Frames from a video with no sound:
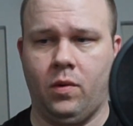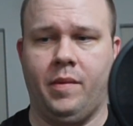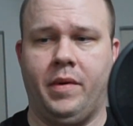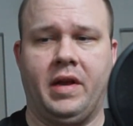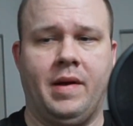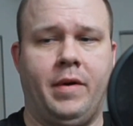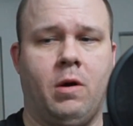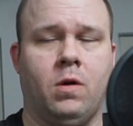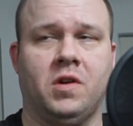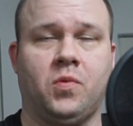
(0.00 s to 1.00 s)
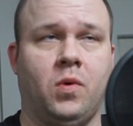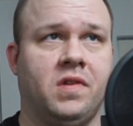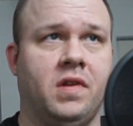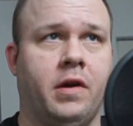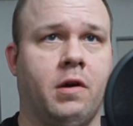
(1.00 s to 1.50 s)
but I got my Arnold
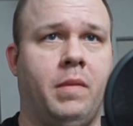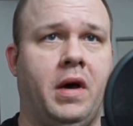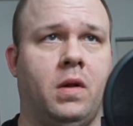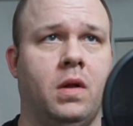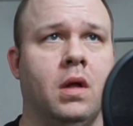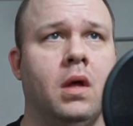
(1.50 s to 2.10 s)
Schwarzenegger model.